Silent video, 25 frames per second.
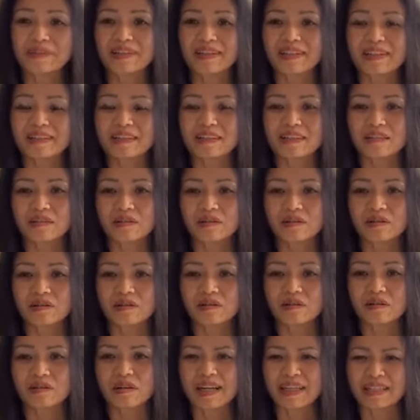And
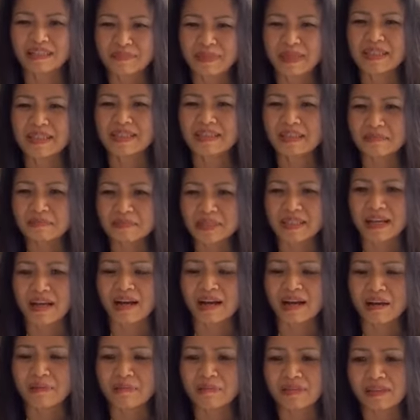so I spend some
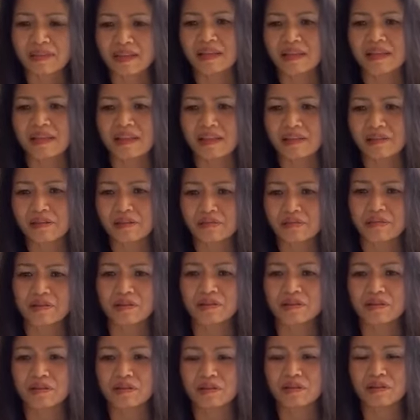time thinking
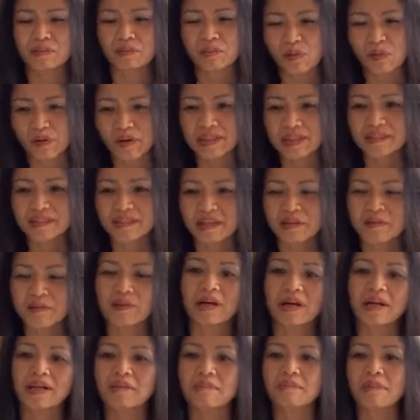through the points I
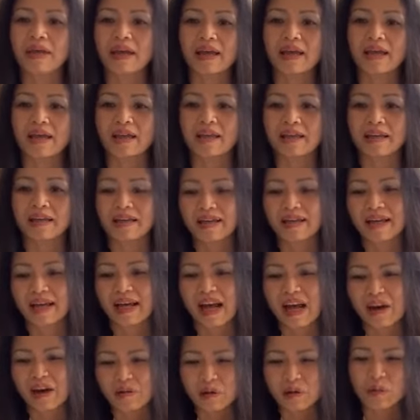wanna make,
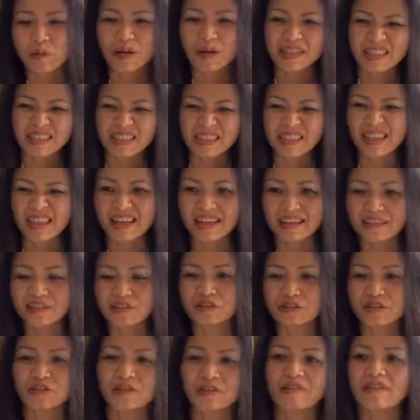how I wanna say
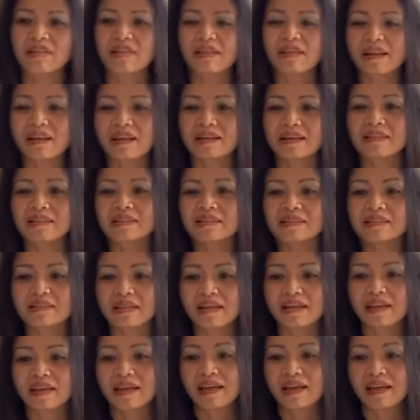certain things.